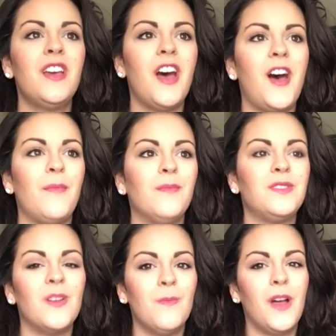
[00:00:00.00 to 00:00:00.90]

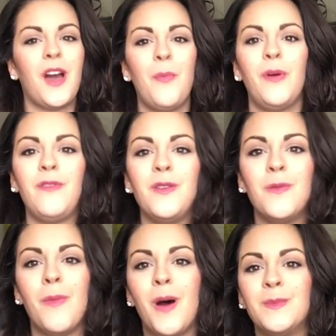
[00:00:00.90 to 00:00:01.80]
a couple of
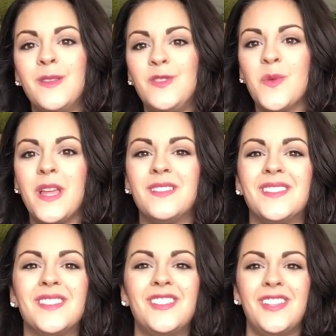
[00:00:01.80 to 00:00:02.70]
you moms of
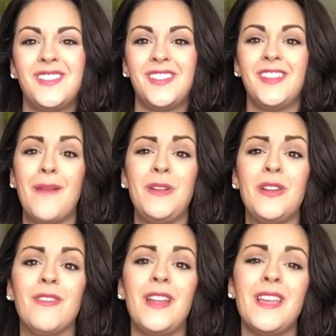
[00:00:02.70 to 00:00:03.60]
twins just let me
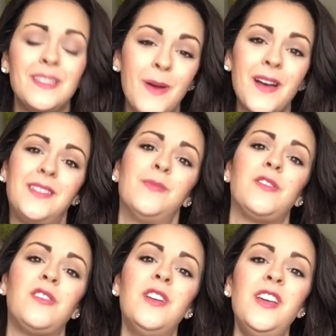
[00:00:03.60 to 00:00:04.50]
know that it is
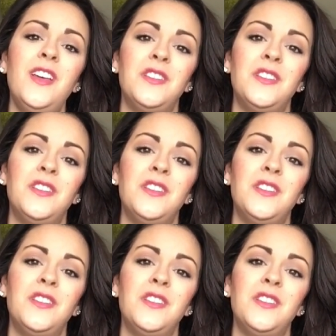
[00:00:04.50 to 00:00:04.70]
possible